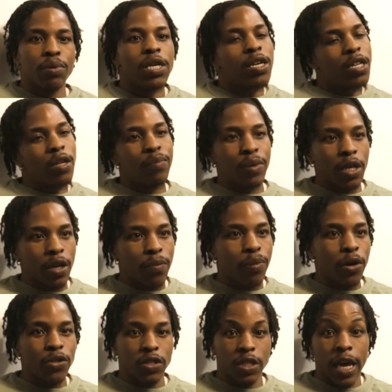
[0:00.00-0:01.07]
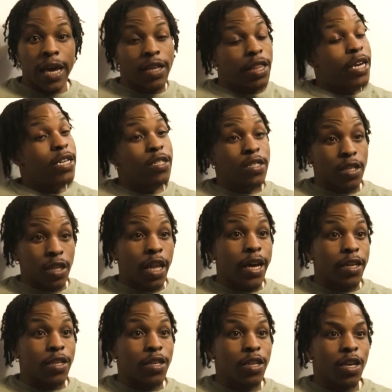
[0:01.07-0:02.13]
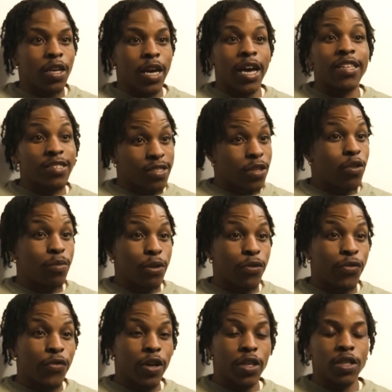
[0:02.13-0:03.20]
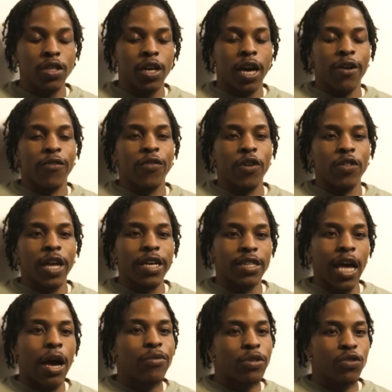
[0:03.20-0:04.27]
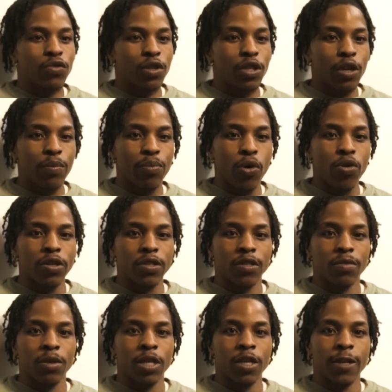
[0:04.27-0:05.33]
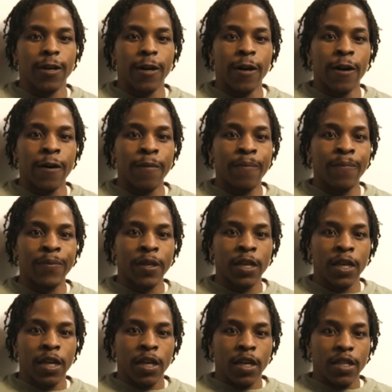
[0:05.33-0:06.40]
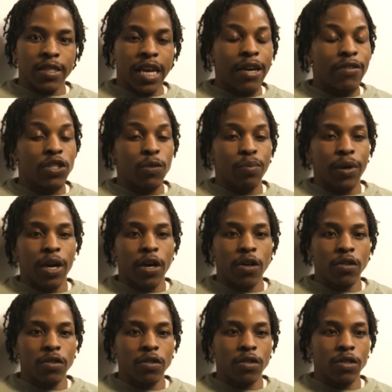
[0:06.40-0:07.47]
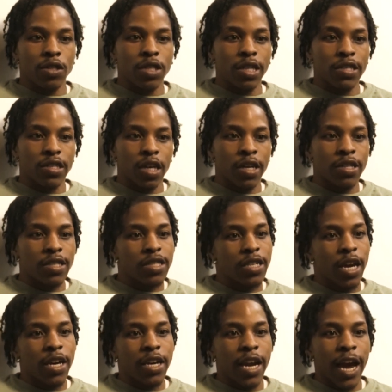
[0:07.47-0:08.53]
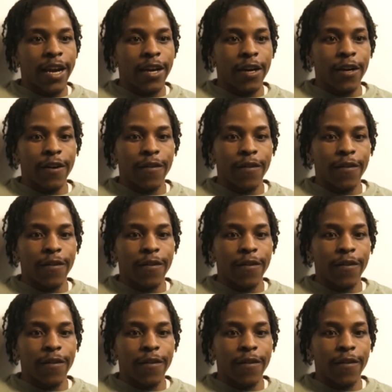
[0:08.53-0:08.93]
that ladies can like, and still be funny. I felt like that was really important to me. Dave Chappelle, just understanding that